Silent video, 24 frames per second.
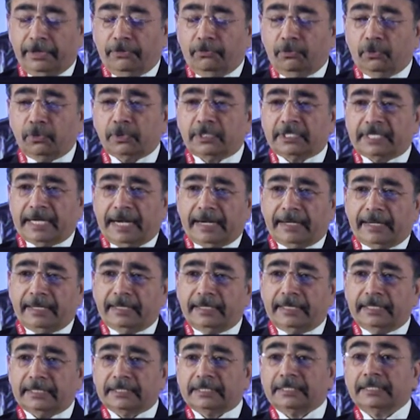the gold
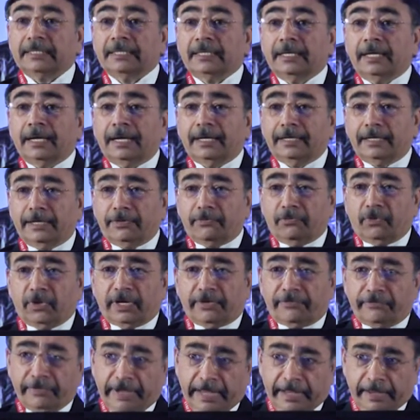standard is
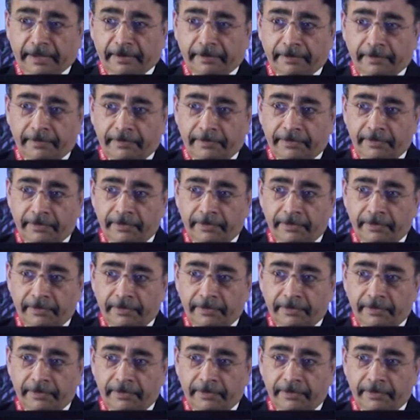underwater weight